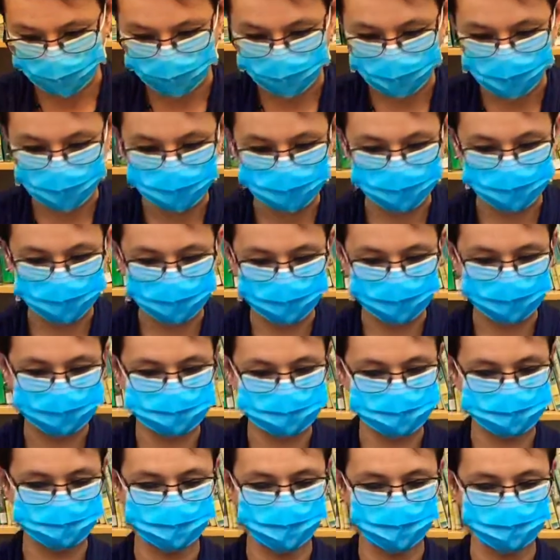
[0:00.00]
and
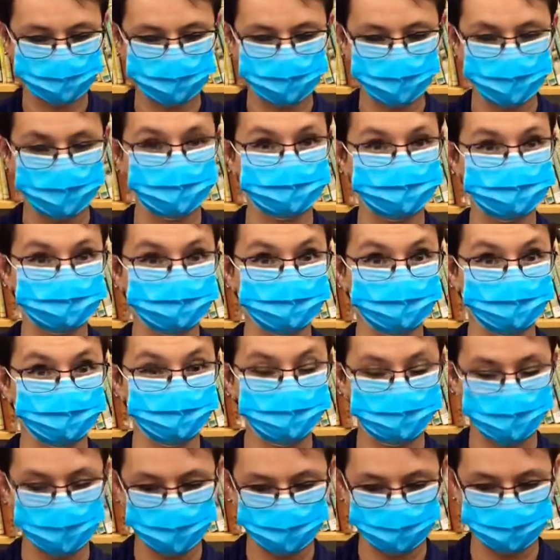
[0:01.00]
that's where we actually
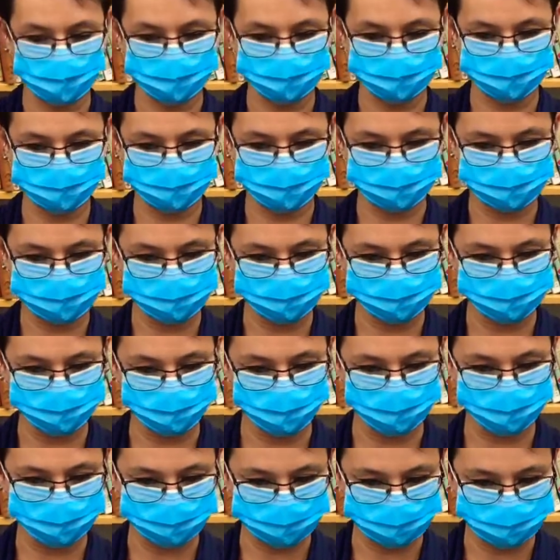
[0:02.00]
make our first folds.